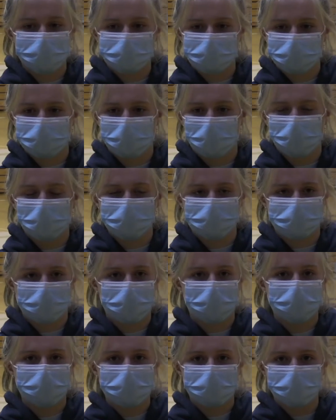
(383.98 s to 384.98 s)
we're just all
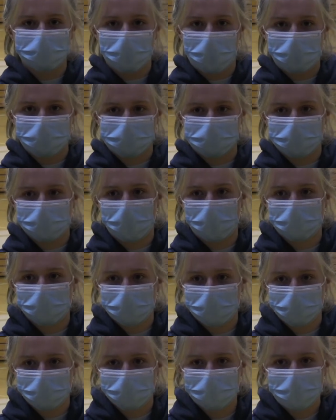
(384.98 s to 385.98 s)
excited to be back
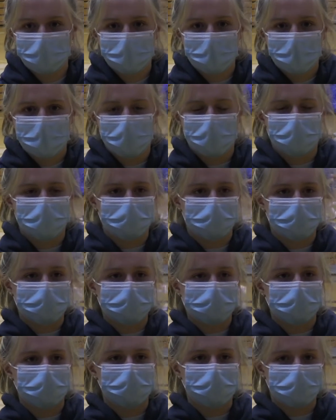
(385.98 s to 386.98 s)
together, and it
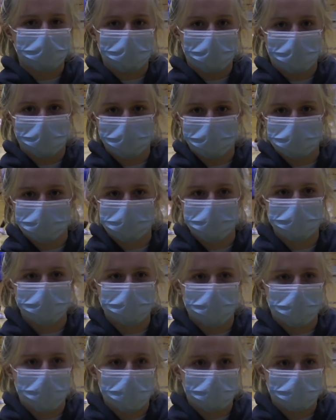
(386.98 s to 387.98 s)
brings a little
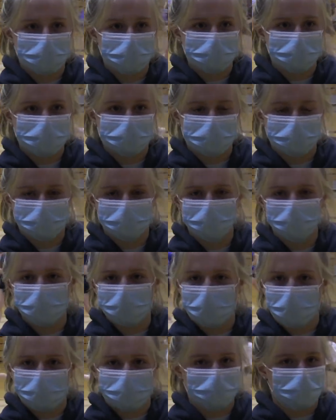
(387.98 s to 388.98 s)
normalcy back in this
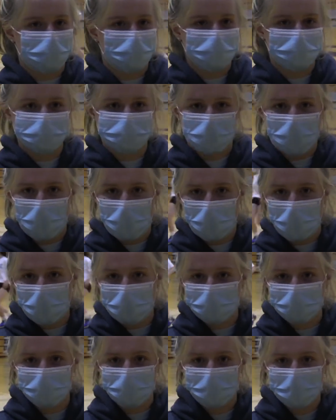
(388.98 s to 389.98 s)
really abnormal
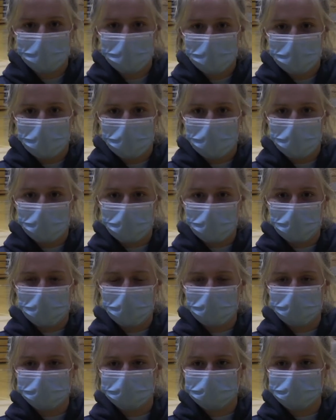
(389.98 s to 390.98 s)
time.
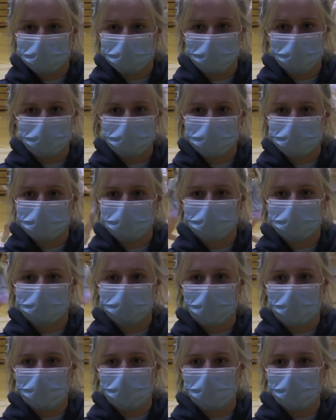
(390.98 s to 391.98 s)
And we're just
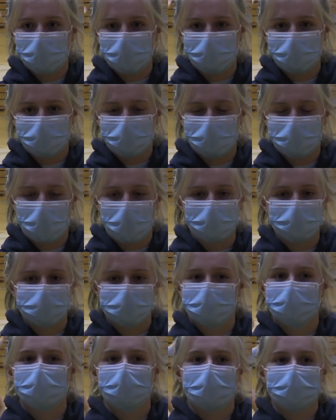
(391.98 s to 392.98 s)
excited for the
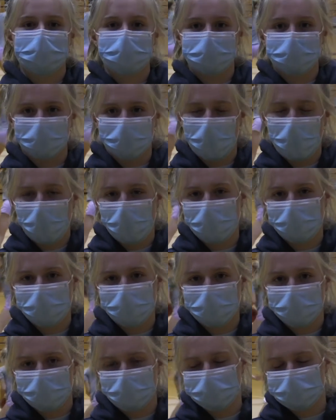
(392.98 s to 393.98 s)
games that we get to
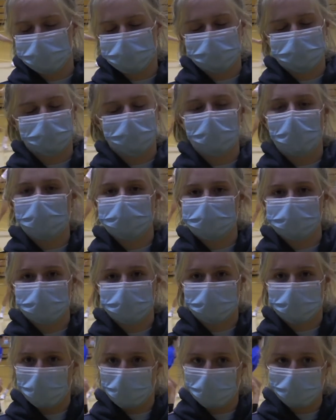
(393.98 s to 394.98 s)
play. It's
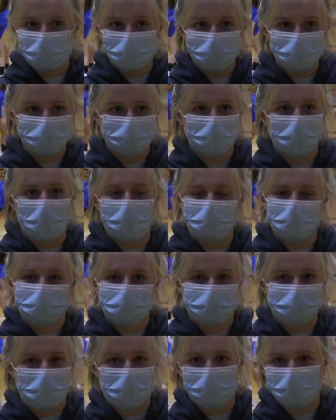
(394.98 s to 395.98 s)
less than normal,
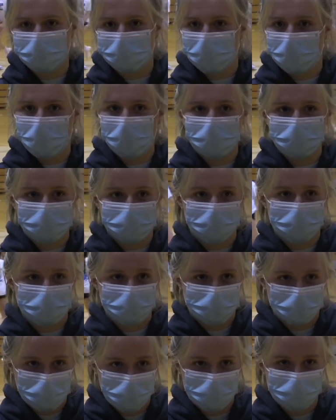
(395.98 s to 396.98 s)
but it's better than
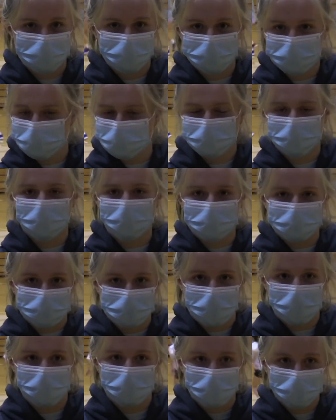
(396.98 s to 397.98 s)
anything, and we're just
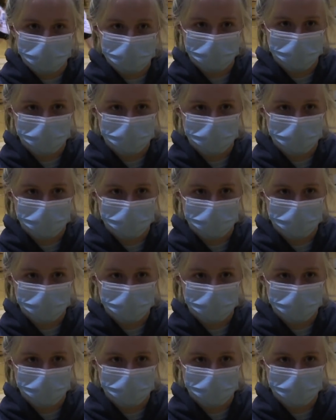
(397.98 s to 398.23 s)
really excited.